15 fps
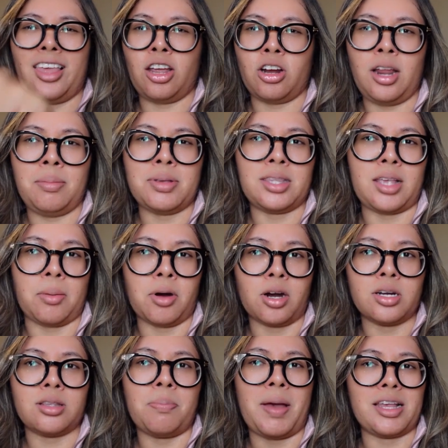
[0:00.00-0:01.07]
think her name is
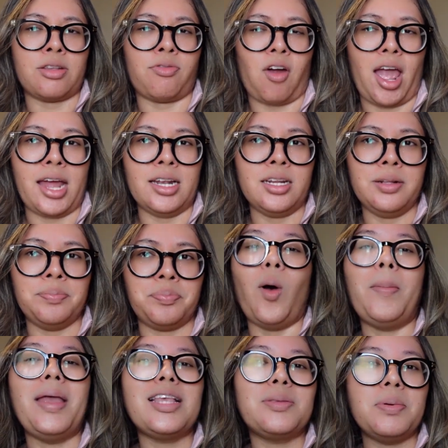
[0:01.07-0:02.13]
Summer's best friend.
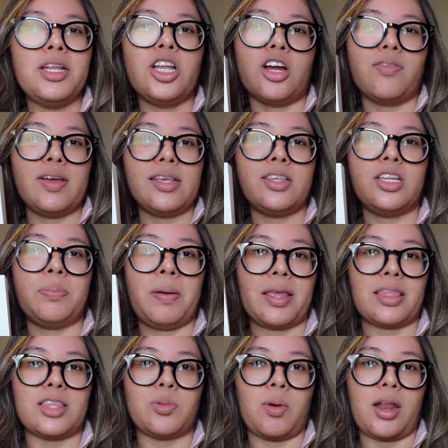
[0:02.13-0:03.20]
What makes me nervous to
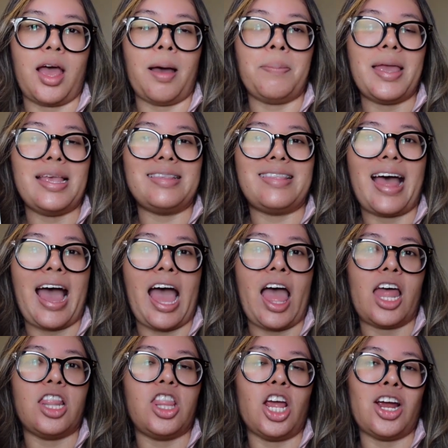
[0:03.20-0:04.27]
pick this one up is
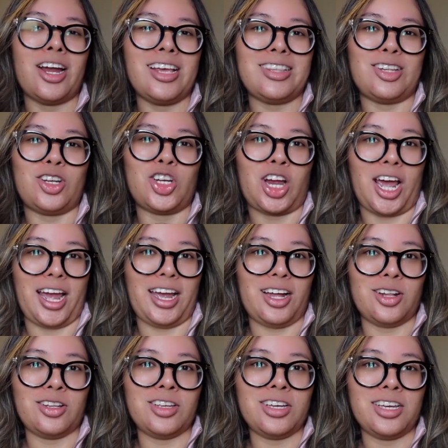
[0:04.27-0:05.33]
that there is a
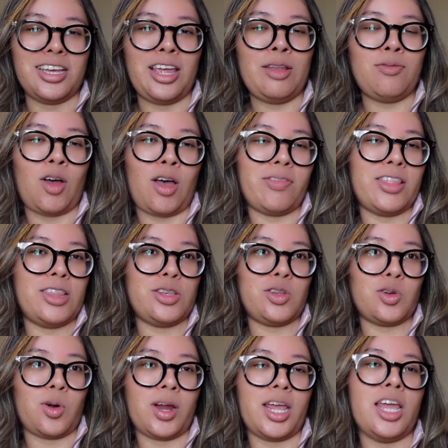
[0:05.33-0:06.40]
child involved in the
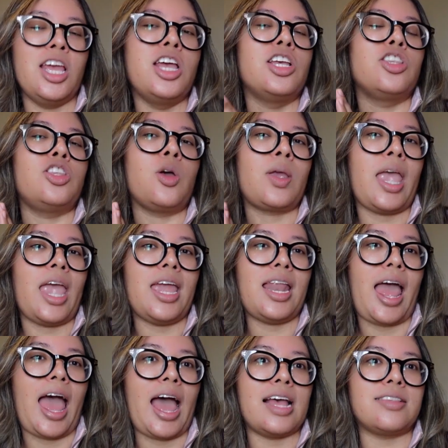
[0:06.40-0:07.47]
story. So Cade
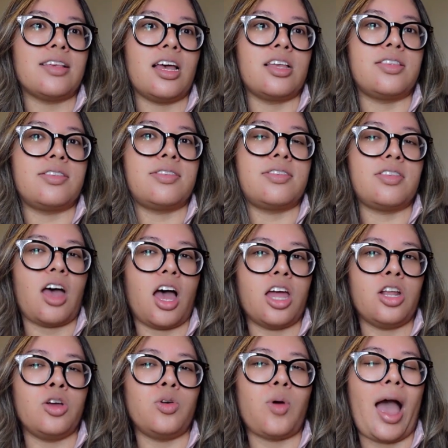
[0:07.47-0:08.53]
has a
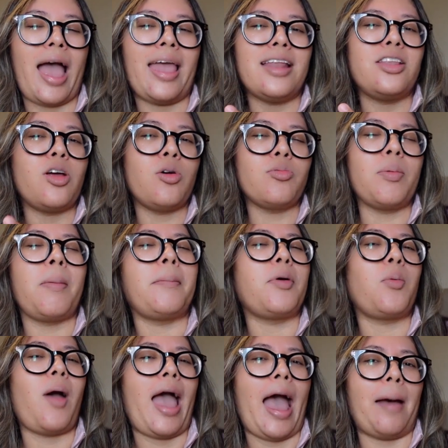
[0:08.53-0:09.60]
son who I don't remember
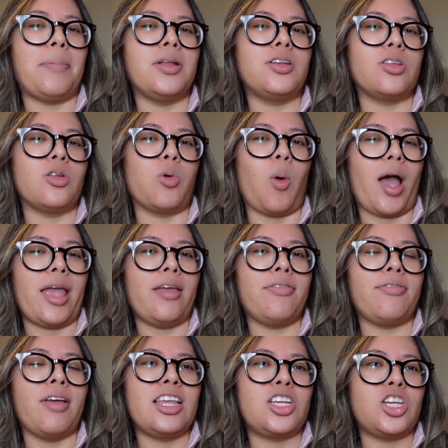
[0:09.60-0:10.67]
what happened to the
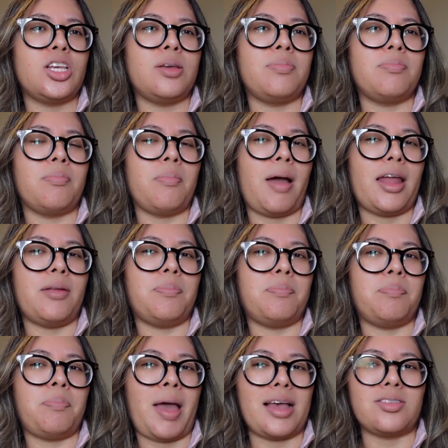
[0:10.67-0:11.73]
wife. I think she might have
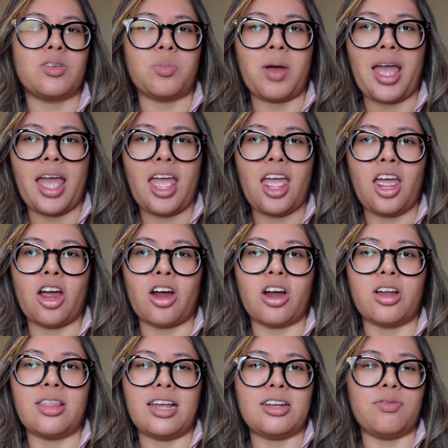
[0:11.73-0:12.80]
passed away
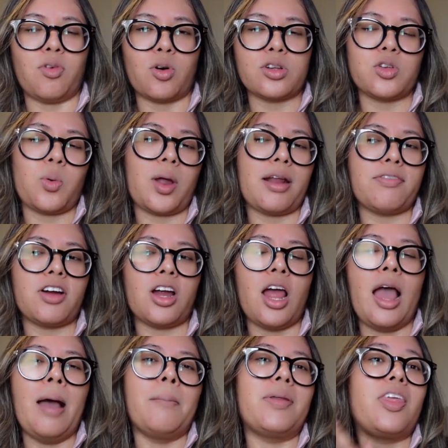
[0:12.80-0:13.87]
or they divorced or whatever,
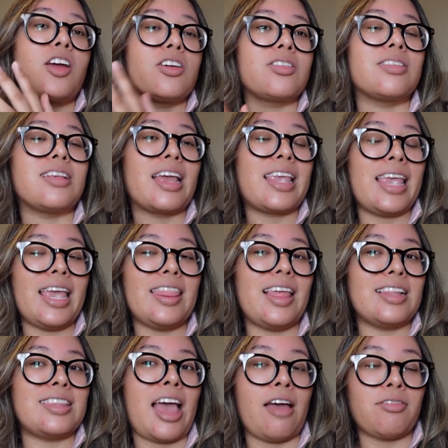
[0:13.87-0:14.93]
but there's a kid
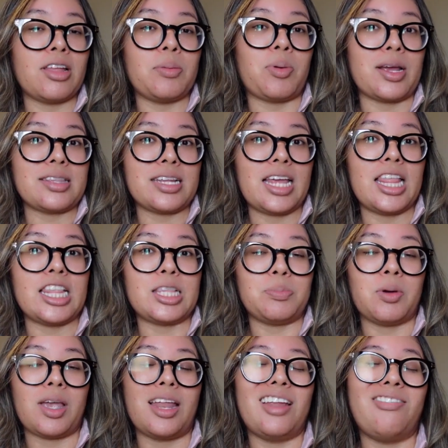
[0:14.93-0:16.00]
that's heavily present in this
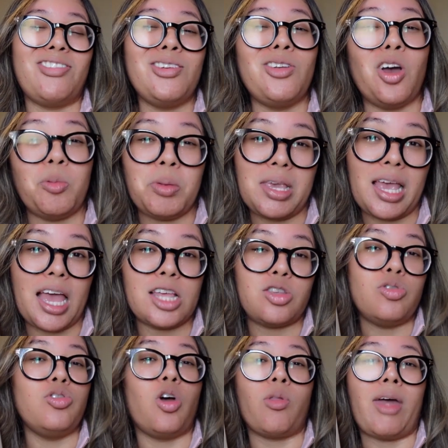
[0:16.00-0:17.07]
book, and if you know me guys,
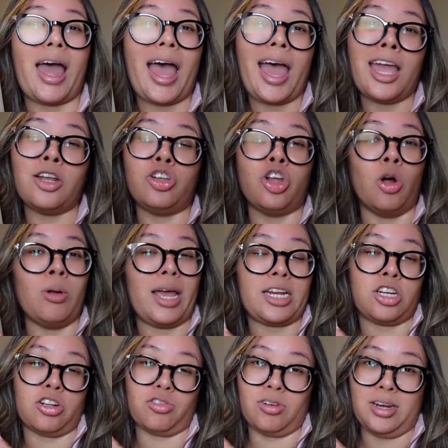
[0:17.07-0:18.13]
you know that I don't like
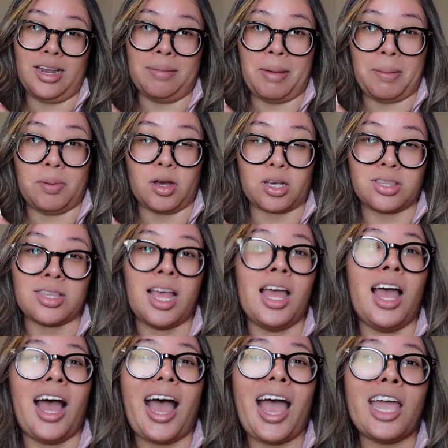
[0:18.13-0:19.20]
children in my books.
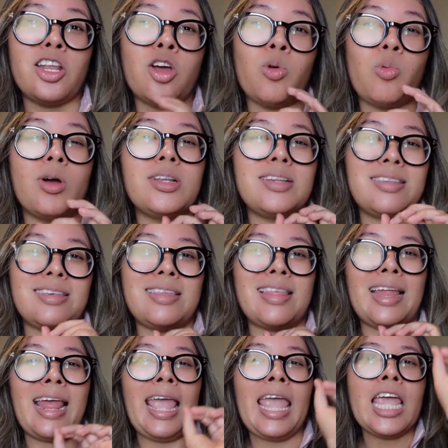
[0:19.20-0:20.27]
I don't want to see
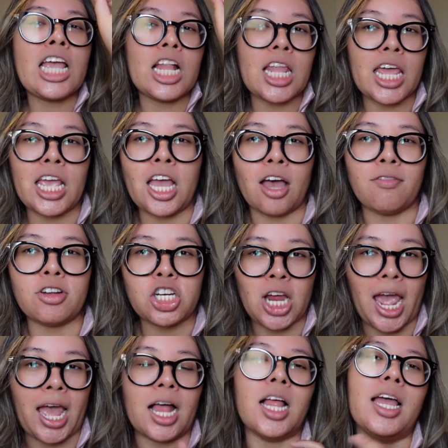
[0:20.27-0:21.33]
the inkling of a
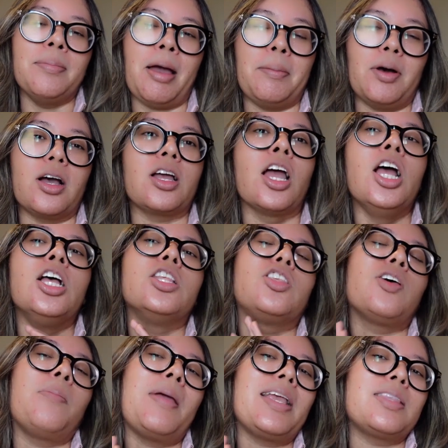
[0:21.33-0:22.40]
child in my book.
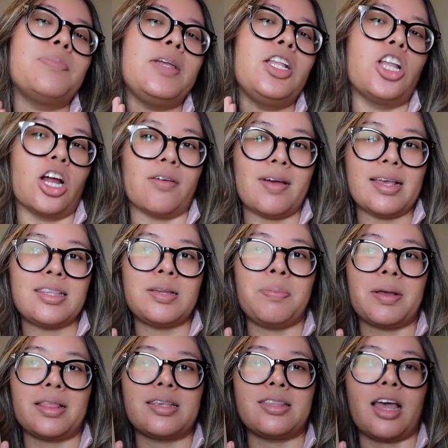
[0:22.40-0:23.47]
So it makes me nervous to
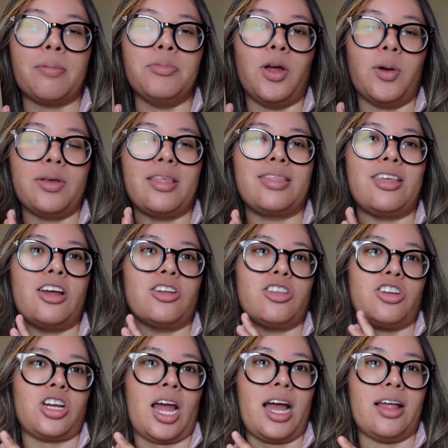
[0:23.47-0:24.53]
pick this up knowing that there is
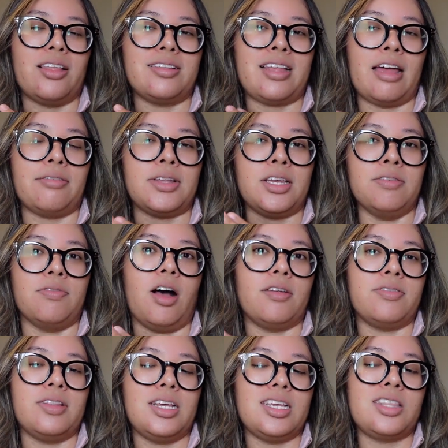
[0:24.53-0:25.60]
a child that's heavily
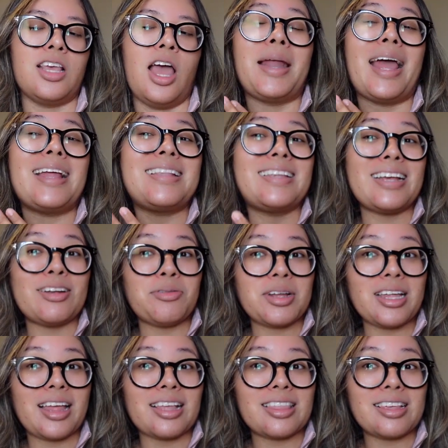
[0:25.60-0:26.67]
involved in this, but I did
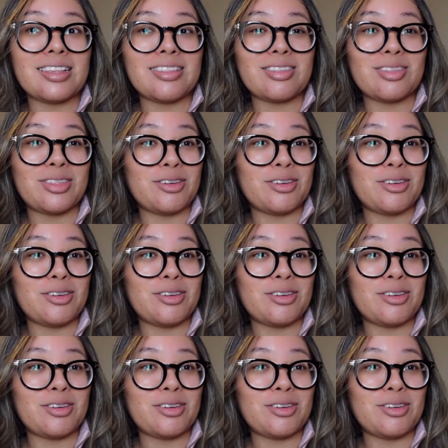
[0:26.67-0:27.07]
really like the